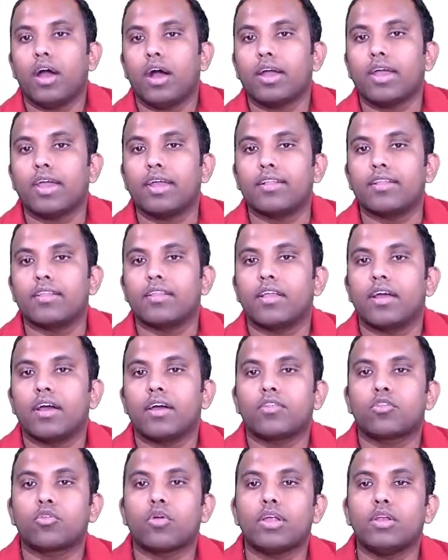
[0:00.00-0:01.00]
again,
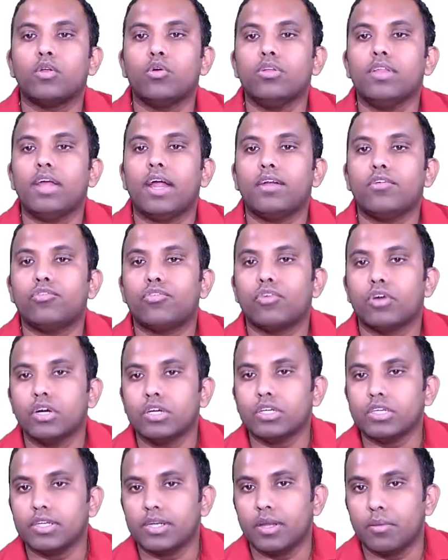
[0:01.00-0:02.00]
so I know that
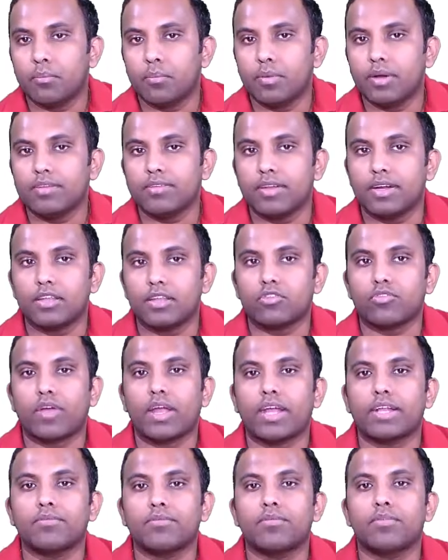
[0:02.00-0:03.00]
first number
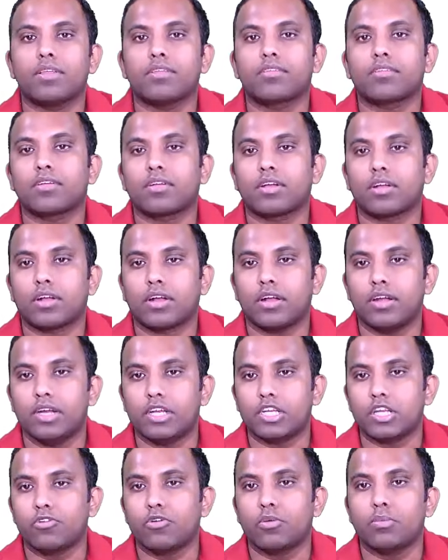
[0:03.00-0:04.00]
satisfying this
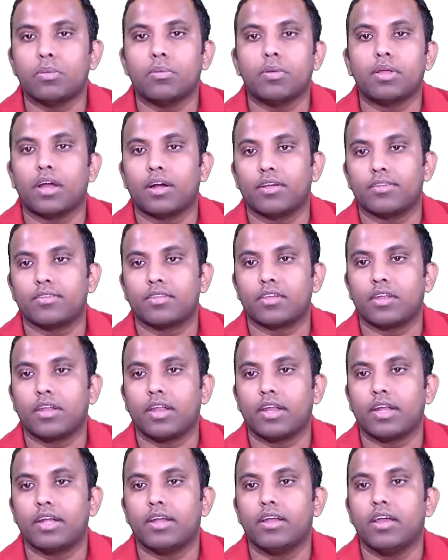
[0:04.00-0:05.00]
condition would be my answer,
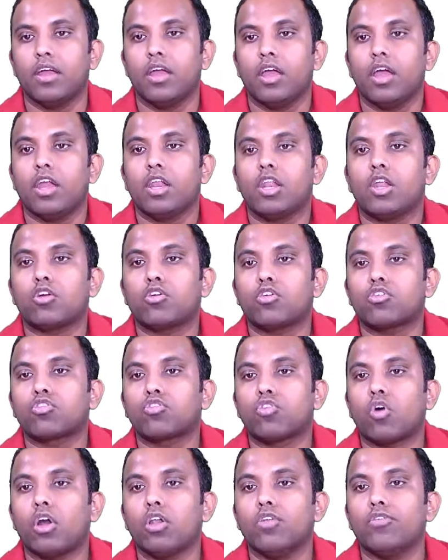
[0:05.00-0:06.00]
right? Now to
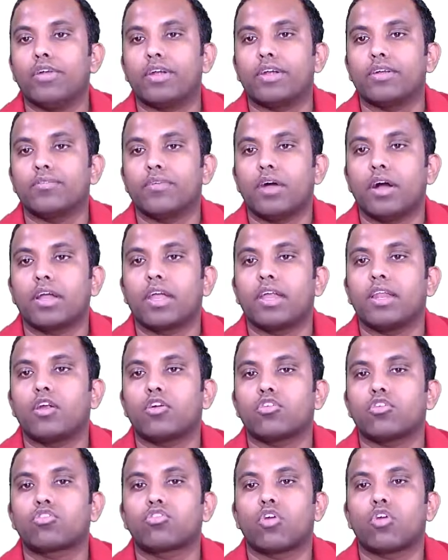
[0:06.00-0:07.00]
solve it,
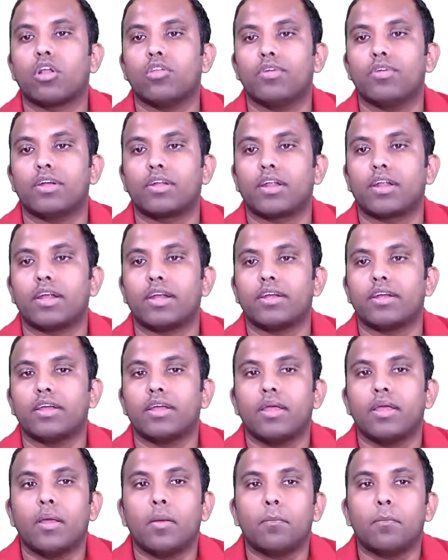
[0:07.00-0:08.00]
right?
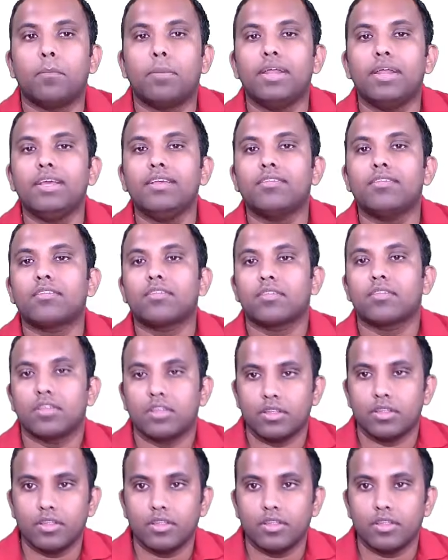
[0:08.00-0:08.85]
Please